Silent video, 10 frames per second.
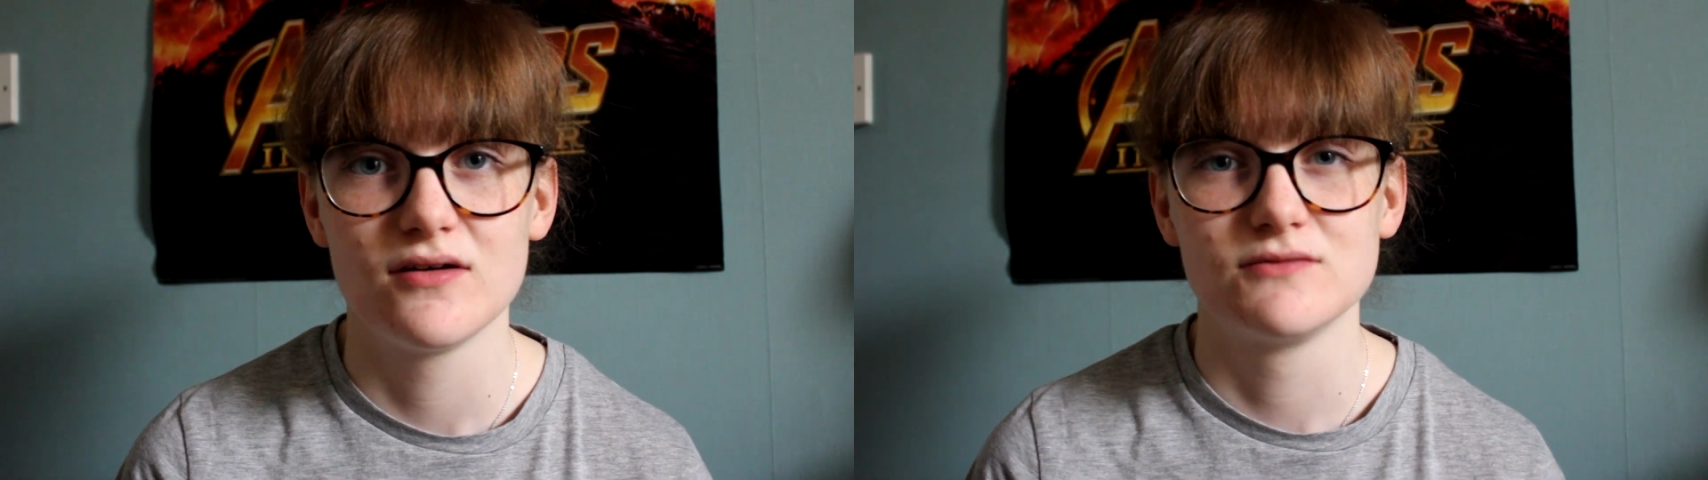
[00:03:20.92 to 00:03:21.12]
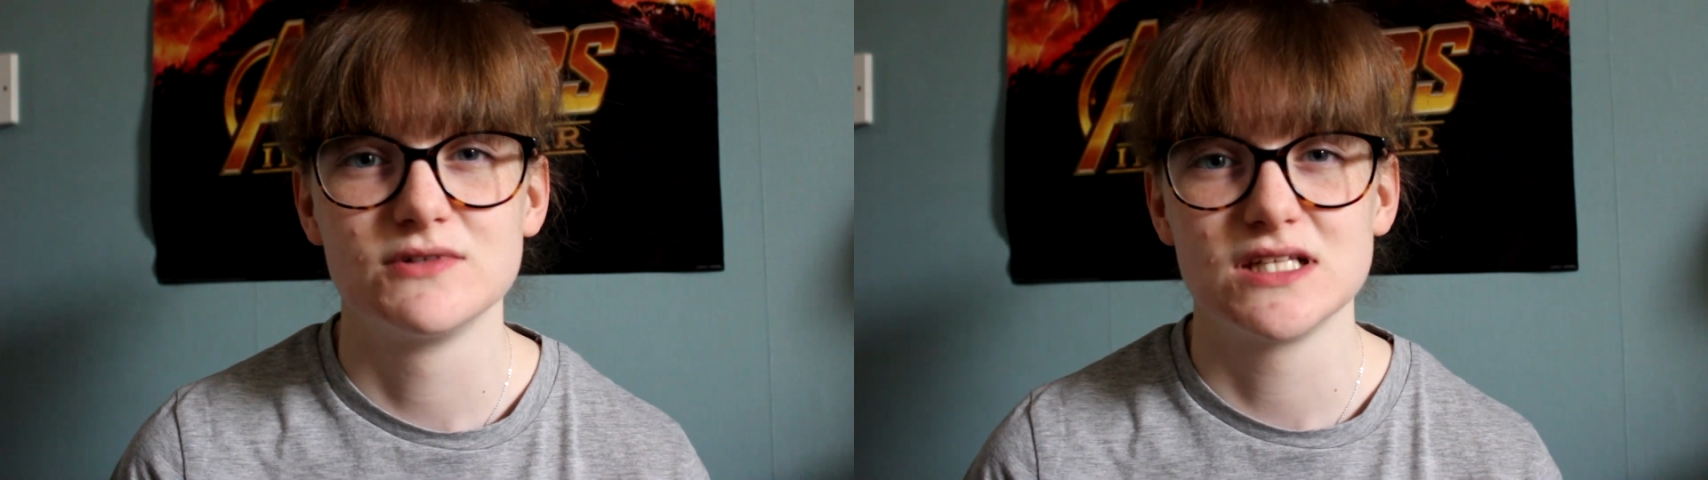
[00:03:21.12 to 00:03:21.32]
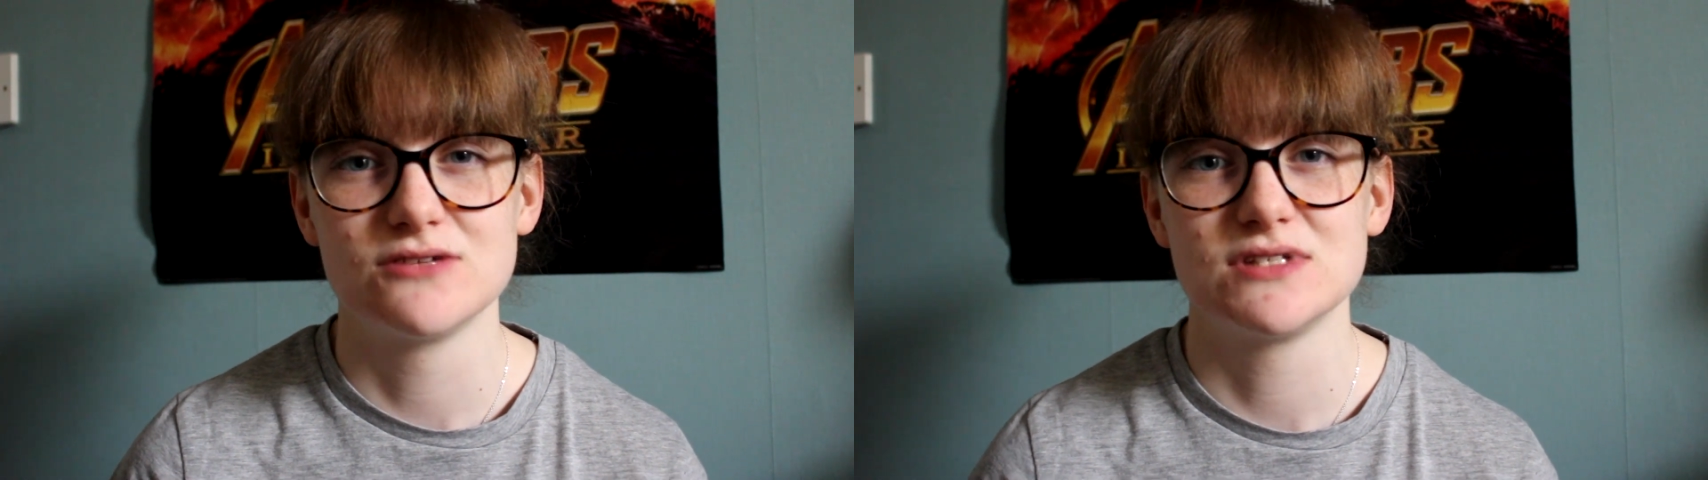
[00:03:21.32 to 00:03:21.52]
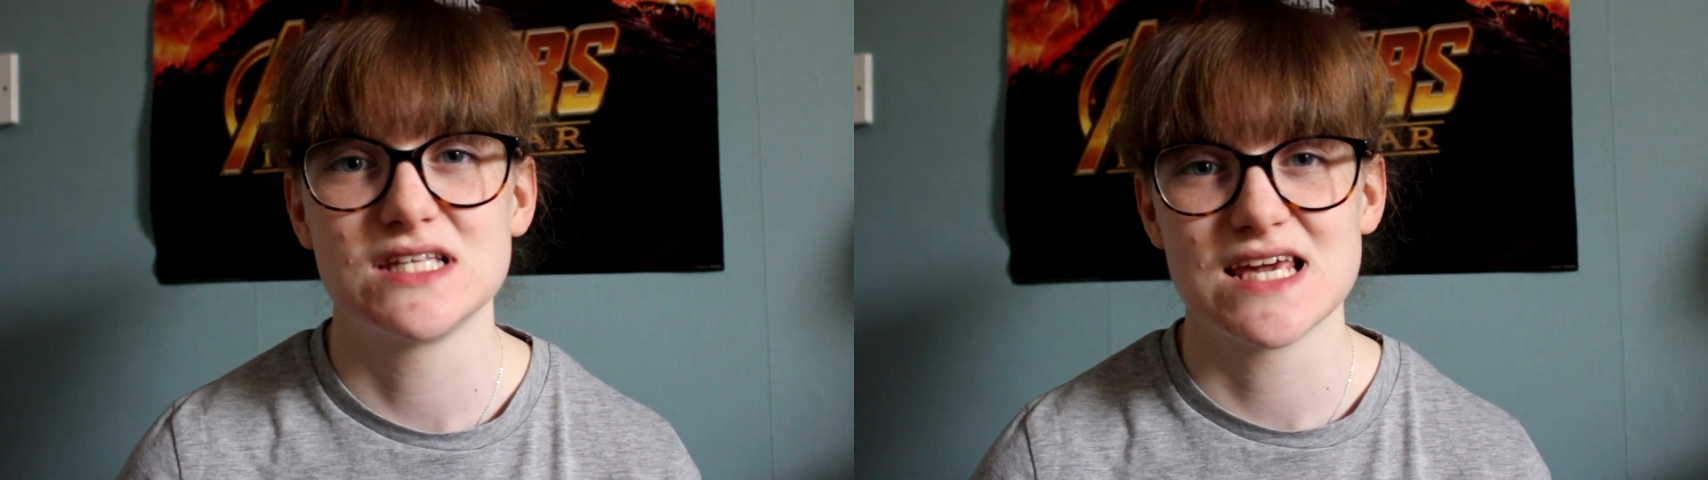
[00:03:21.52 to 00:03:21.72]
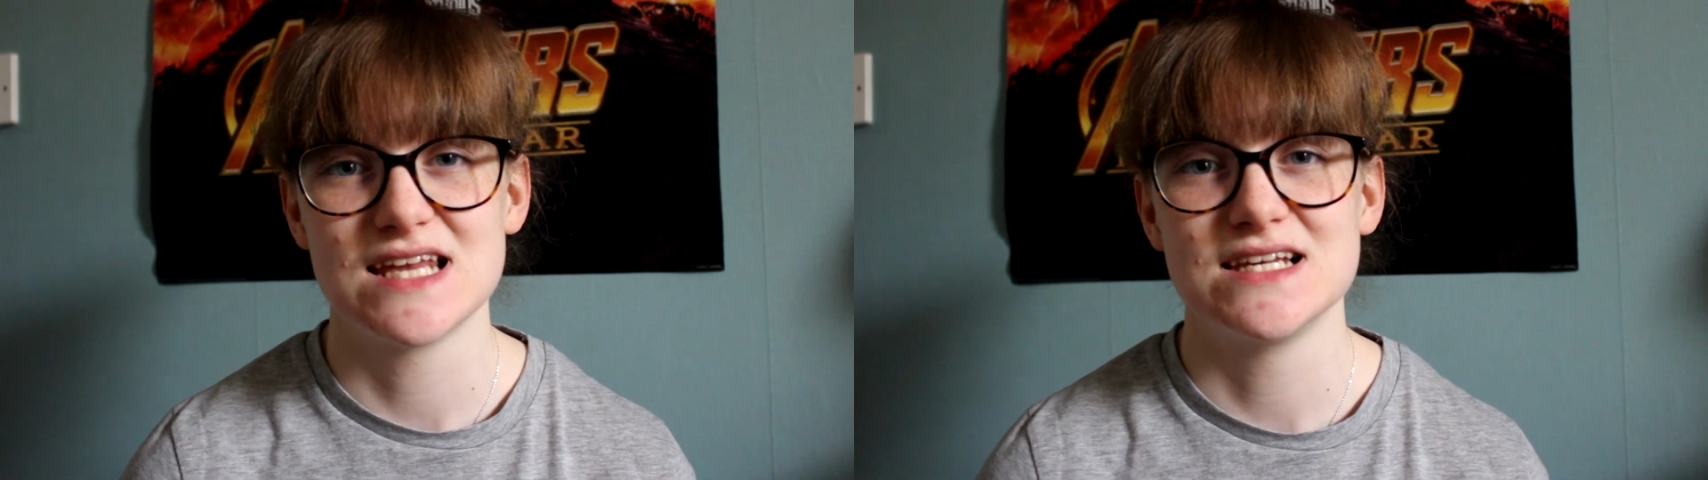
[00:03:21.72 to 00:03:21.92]
really,
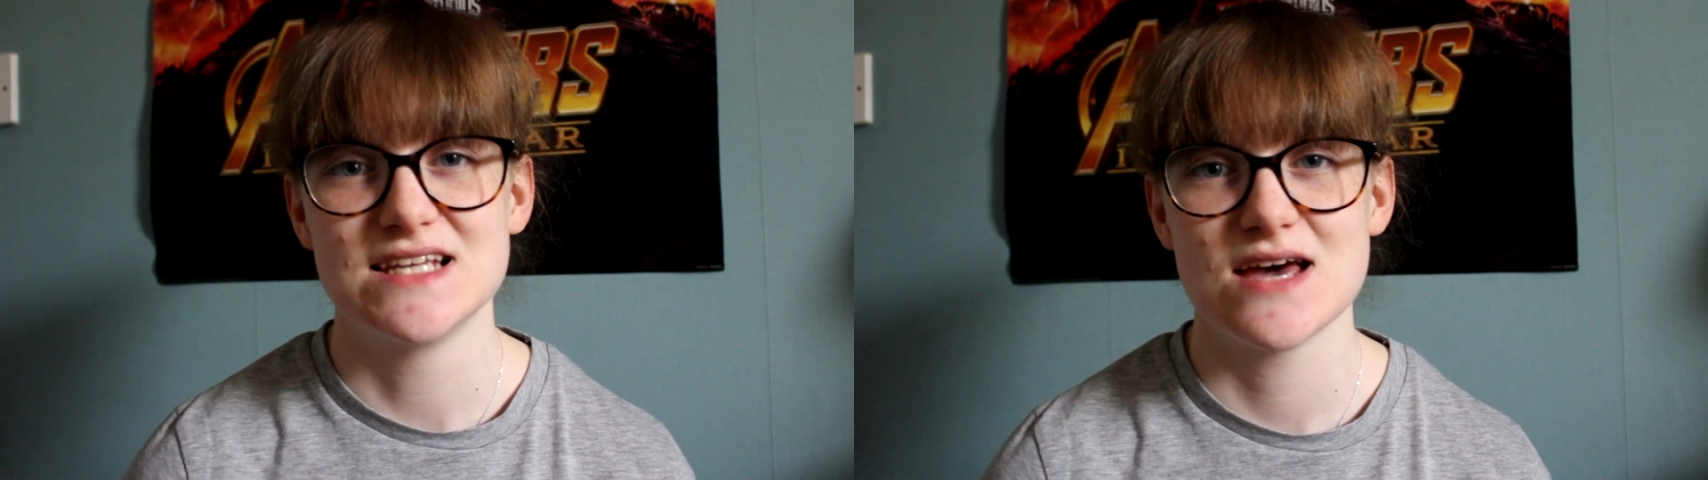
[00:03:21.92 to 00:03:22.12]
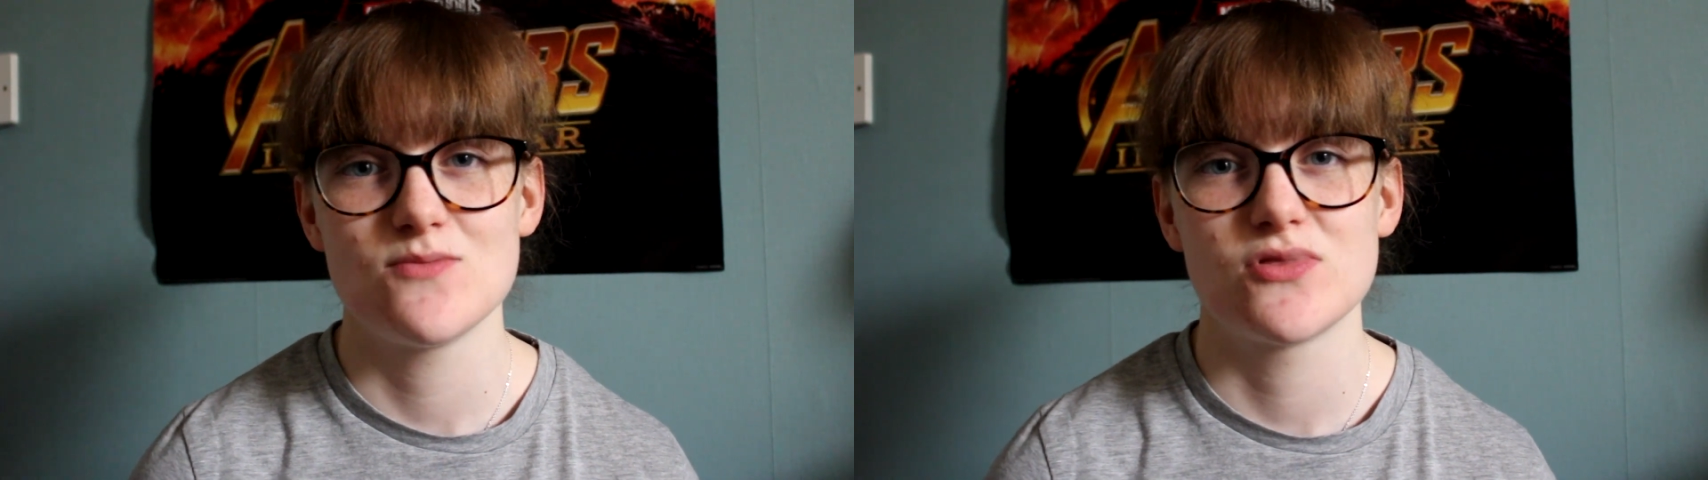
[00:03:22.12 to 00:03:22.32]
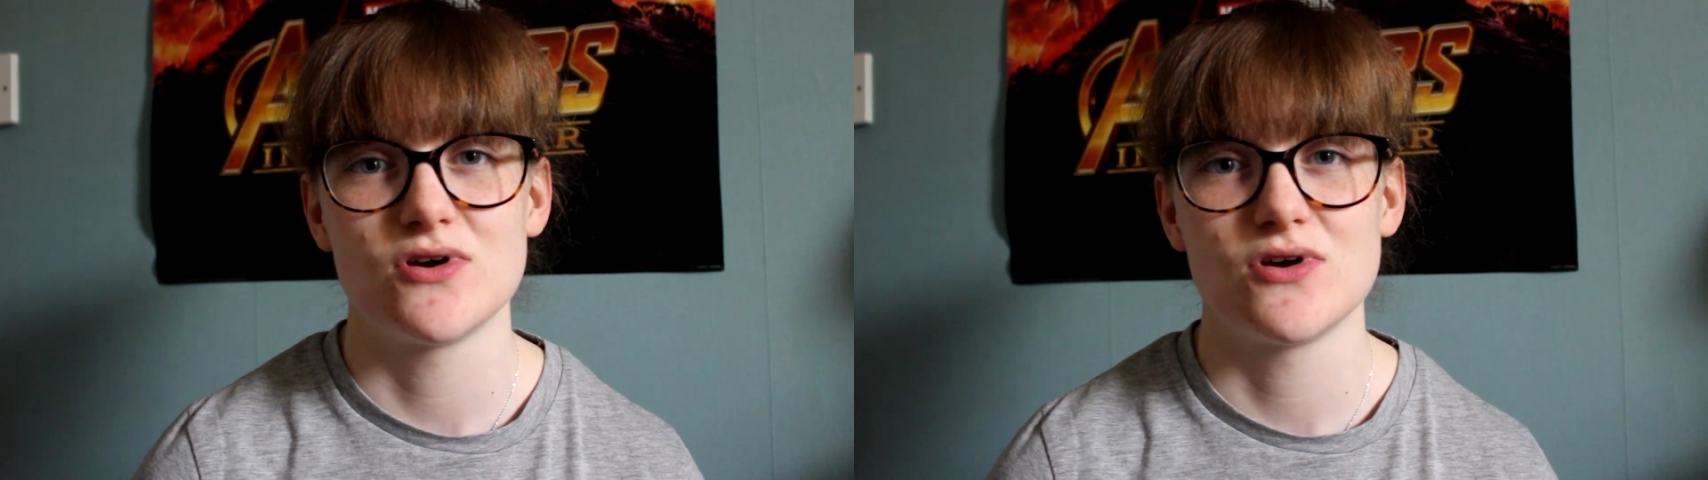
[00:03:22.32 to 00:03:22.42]
really in-depth